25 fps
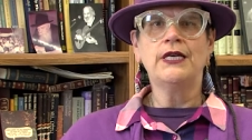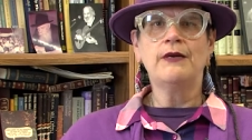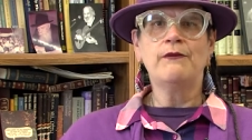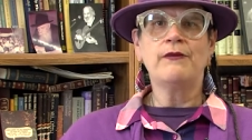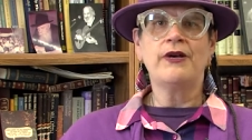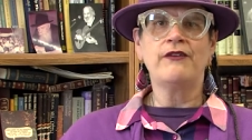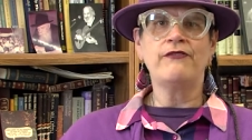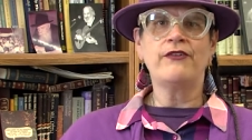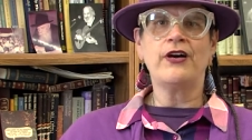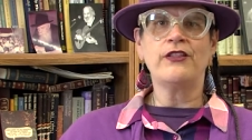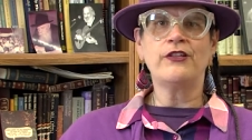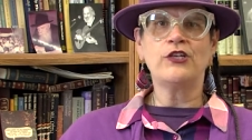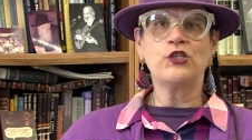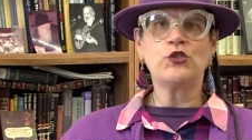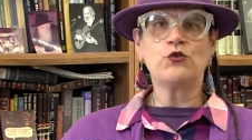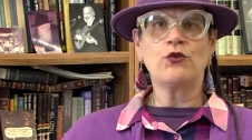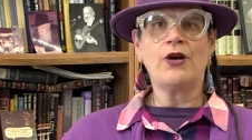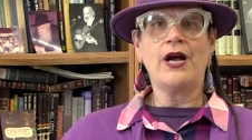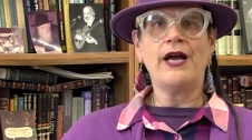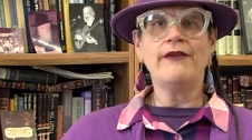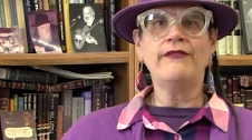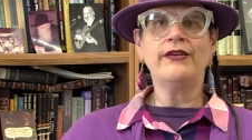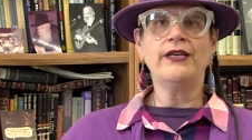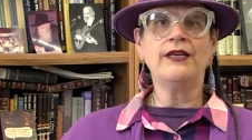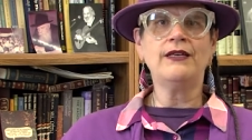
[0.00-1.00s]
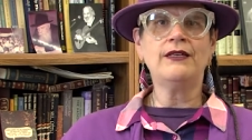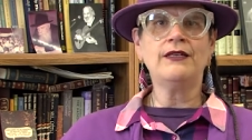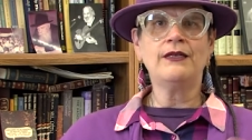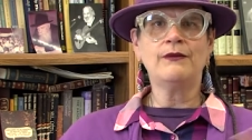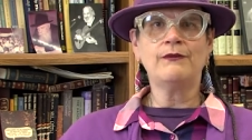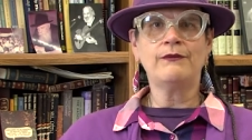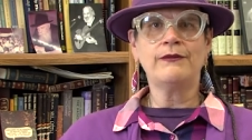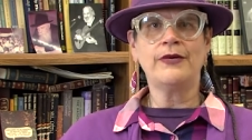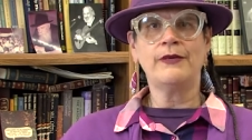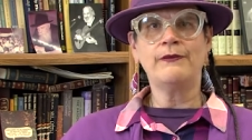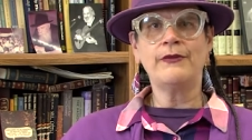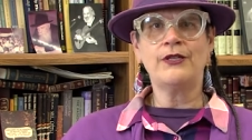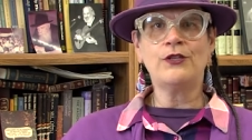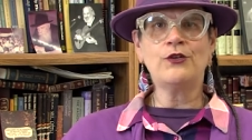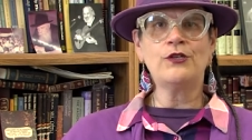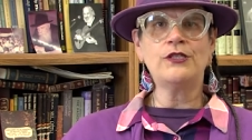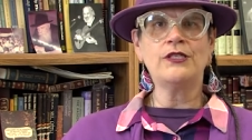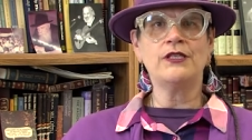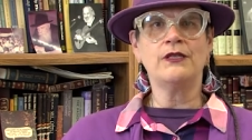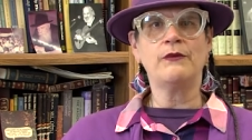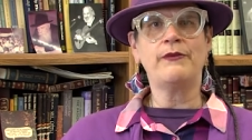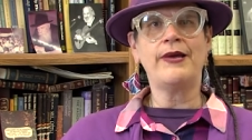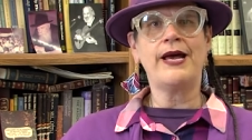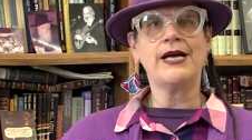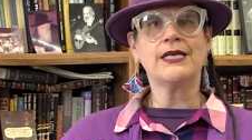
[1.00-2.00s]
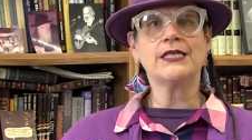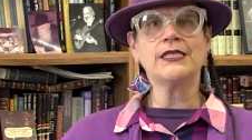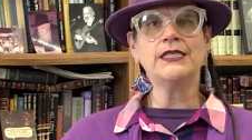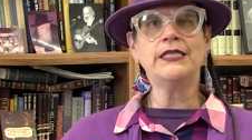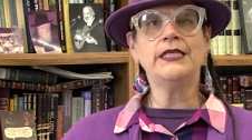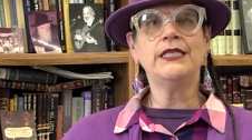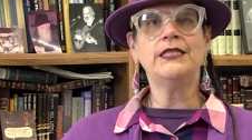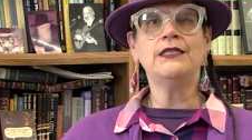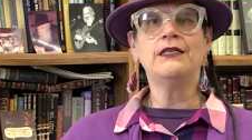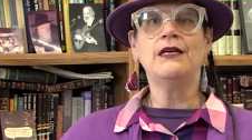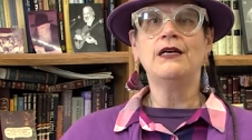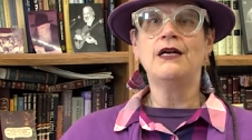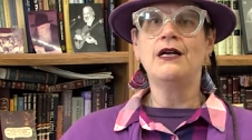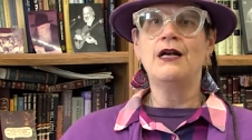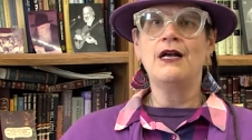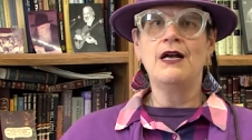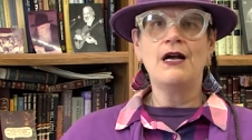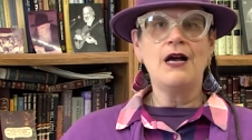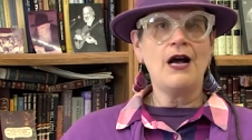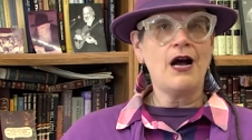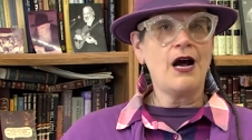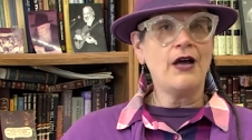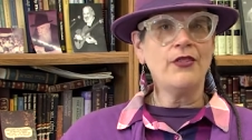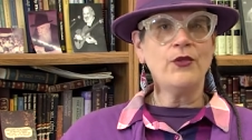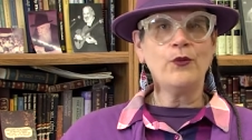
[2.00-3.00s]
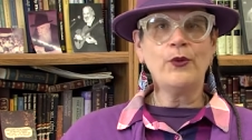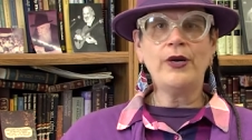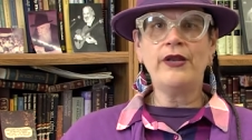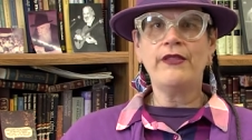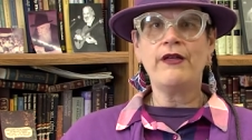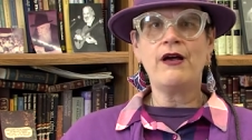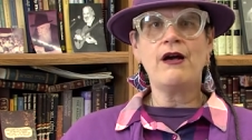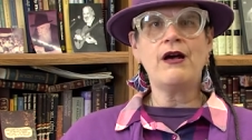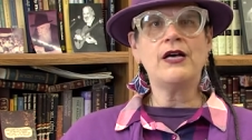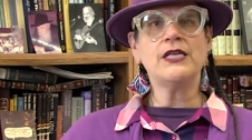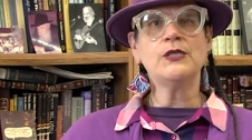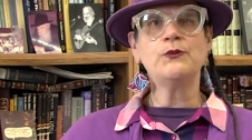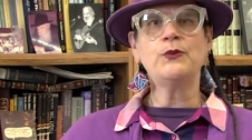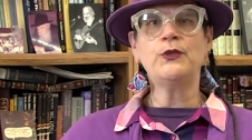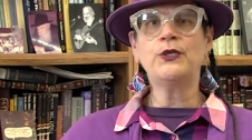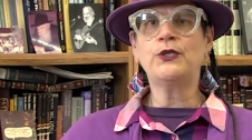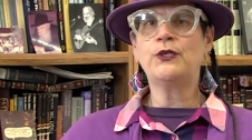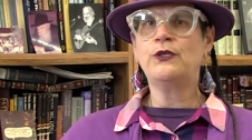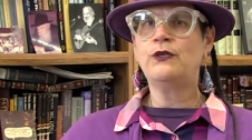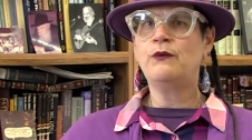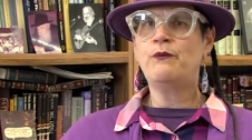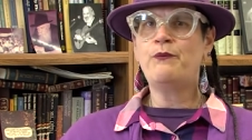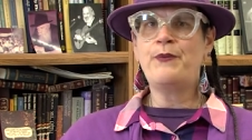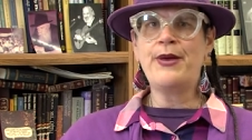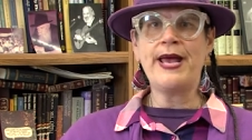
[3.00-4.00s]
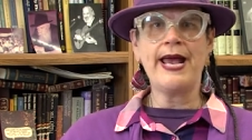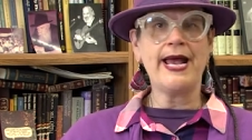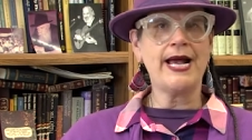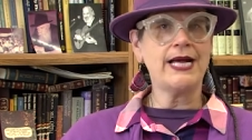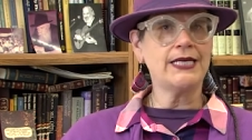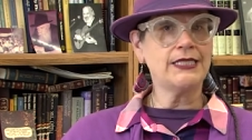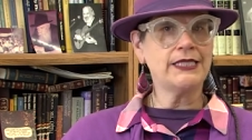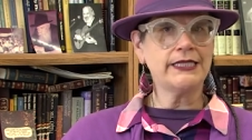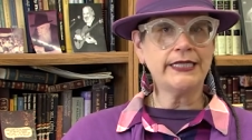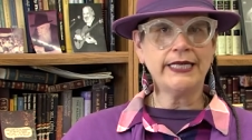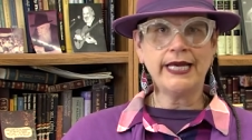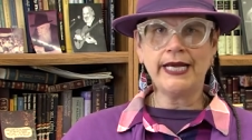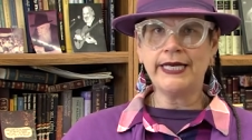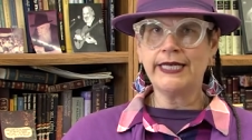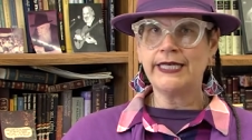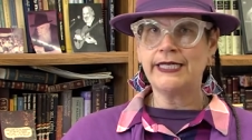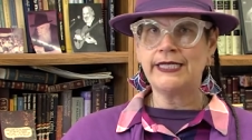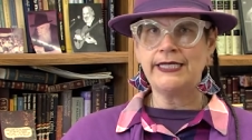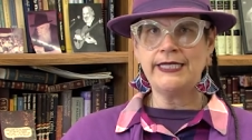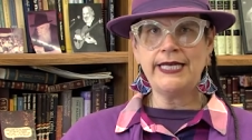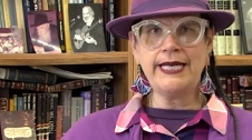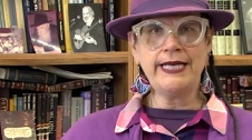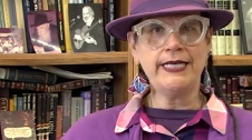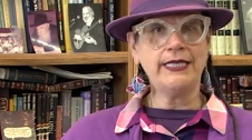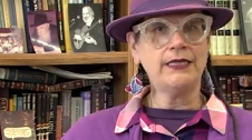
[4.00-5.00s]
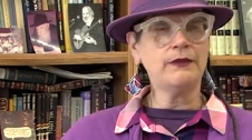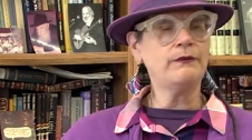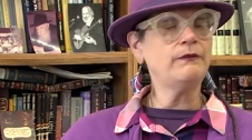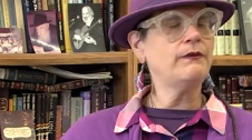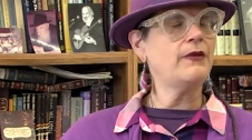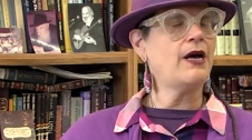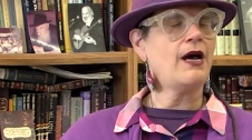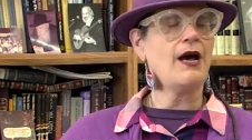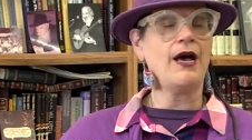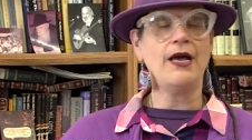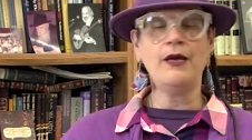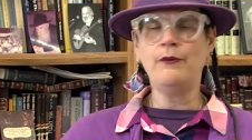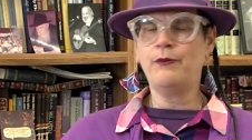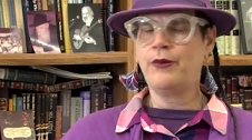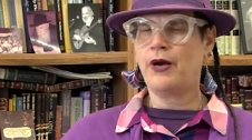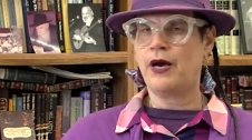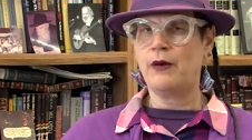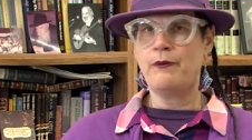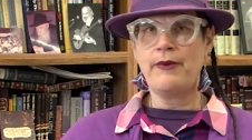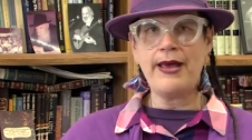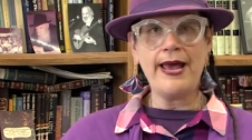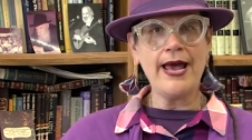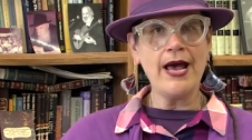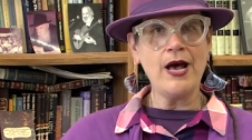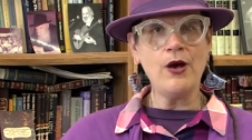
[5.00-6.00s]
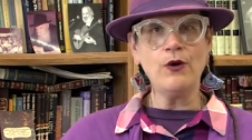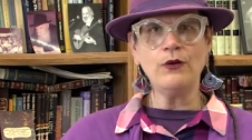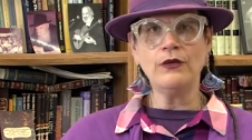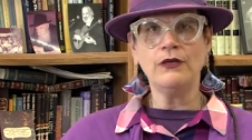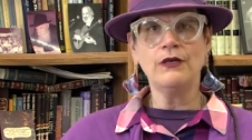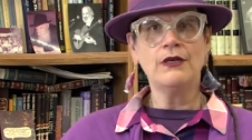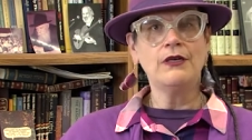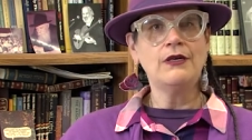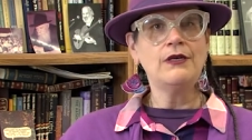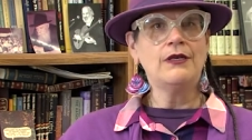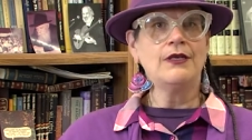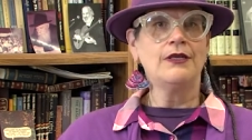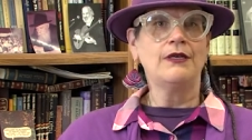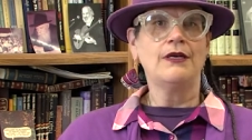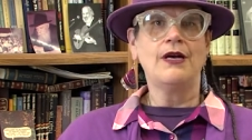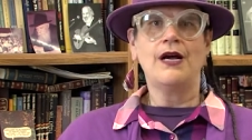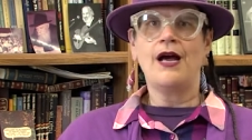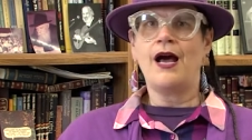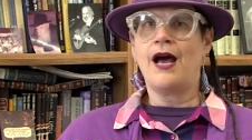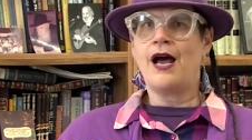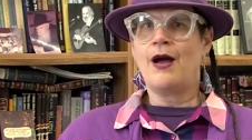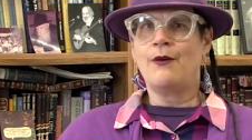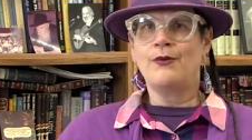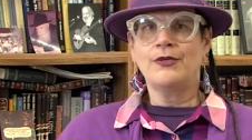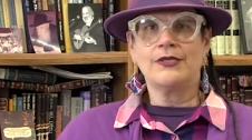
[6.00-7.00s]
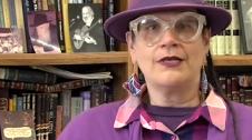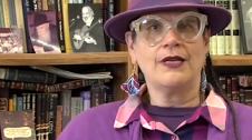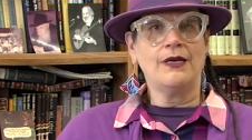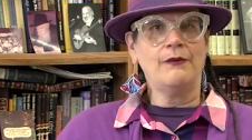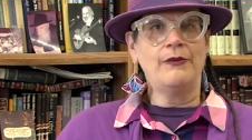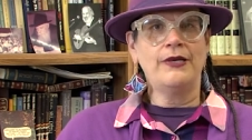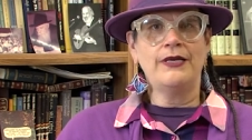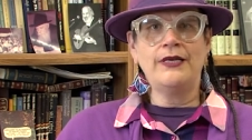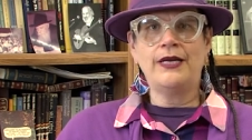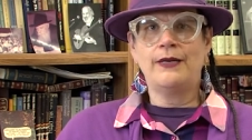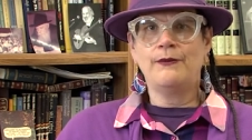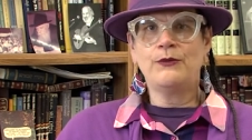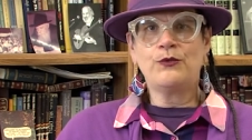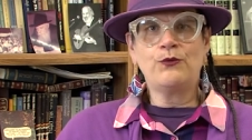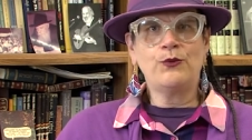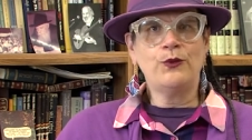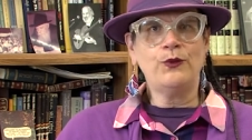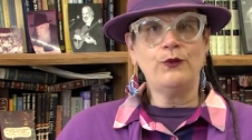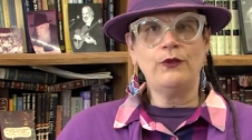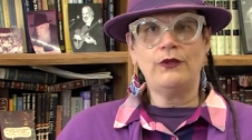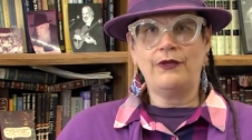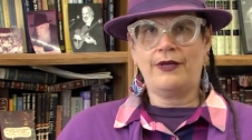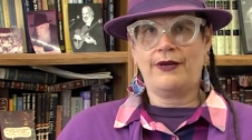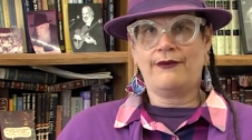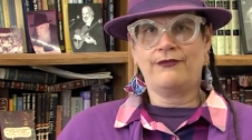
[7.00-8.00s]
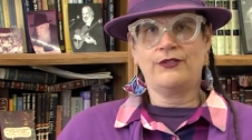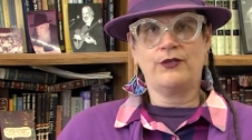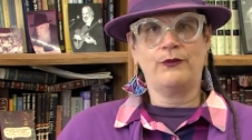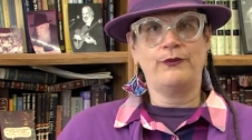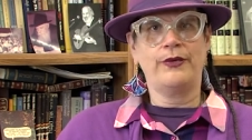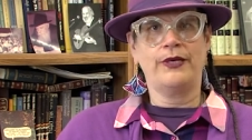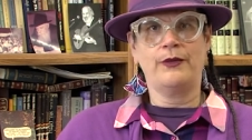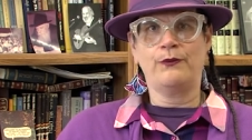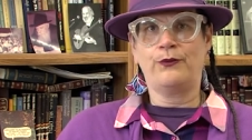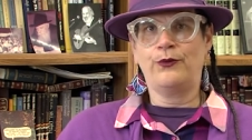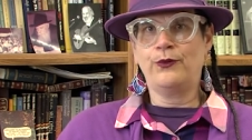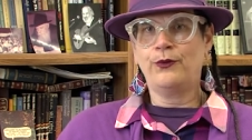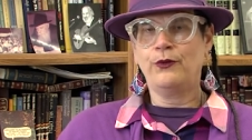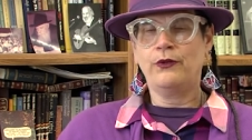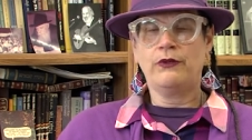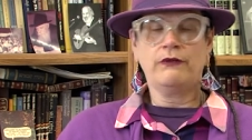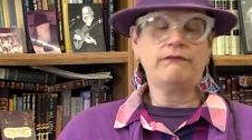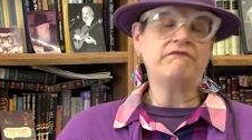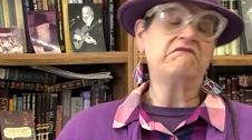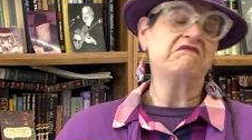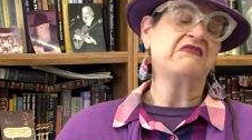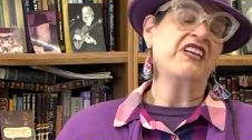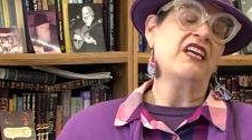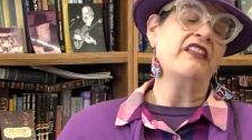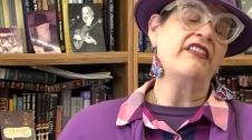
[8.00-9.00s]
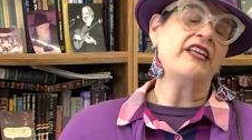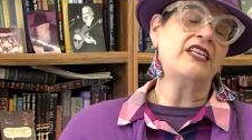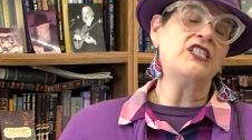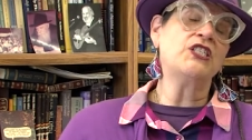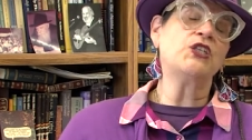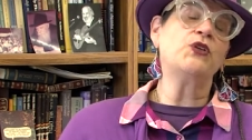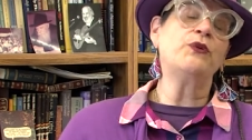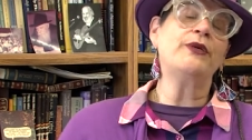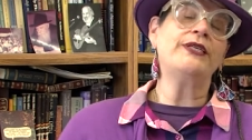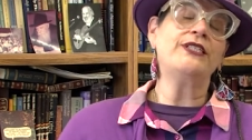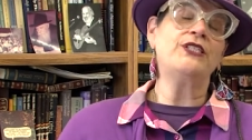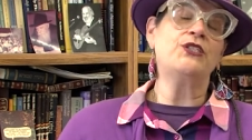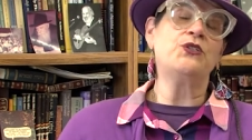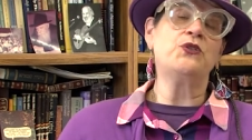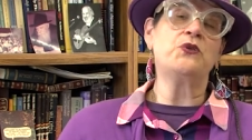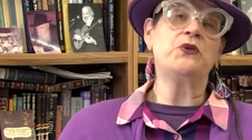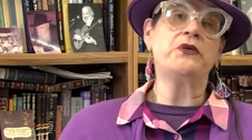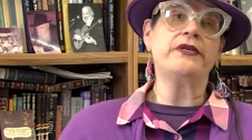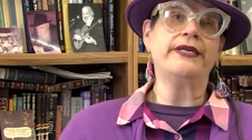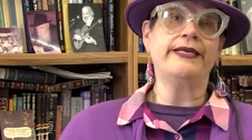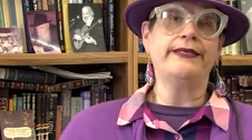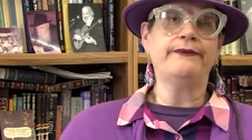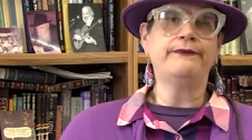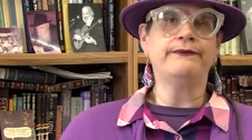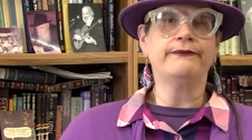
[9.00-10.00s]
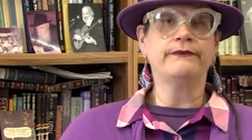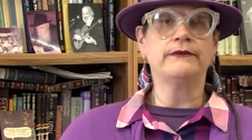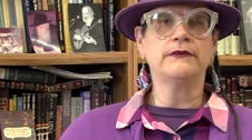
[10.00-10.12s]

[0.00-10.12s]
My father's driving. My mother's in the back seat. On the way to the hospital, passing Yankee Stadium, I pop out. I was going to be named Ruth after Babe Ruth. That's a great story.